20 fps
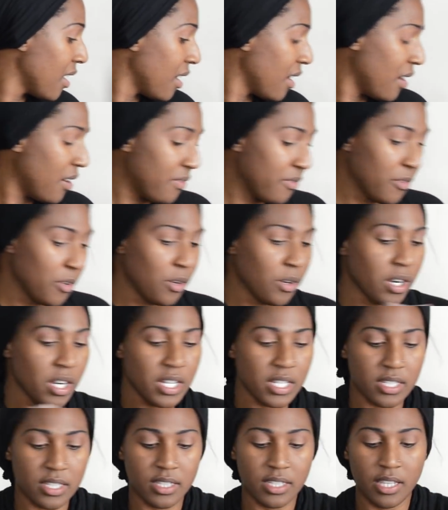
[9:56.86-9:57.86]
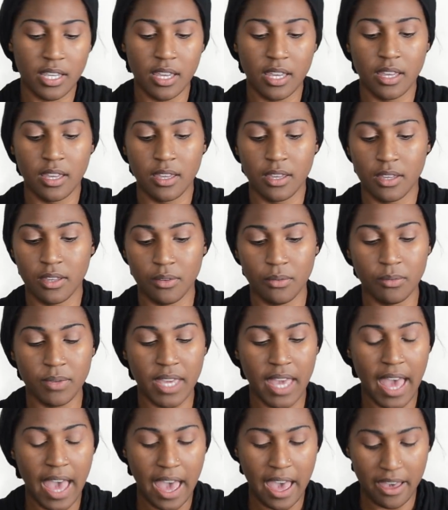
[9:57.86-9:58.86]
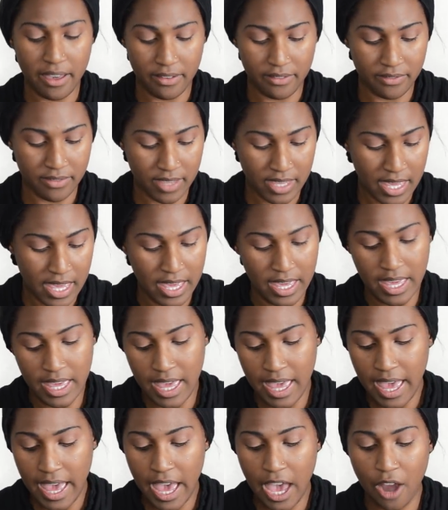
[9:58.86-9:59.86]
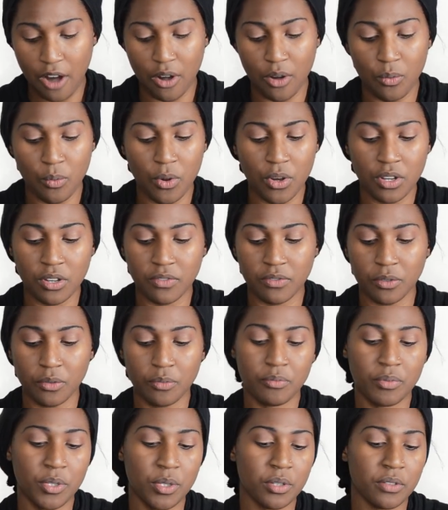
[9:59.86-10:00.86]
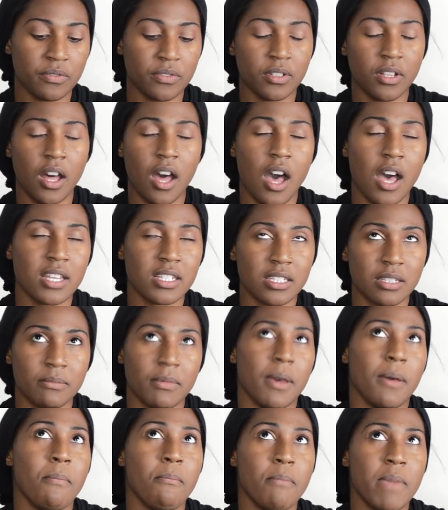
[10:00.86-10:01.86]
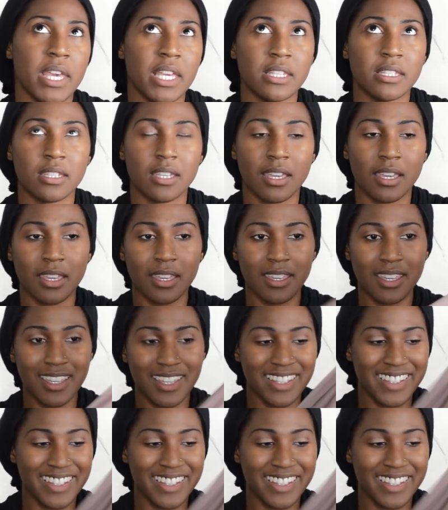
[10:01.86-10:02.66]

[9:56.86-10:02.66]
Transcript: Of course, we have our wonderful, beautiful, awesome, amazing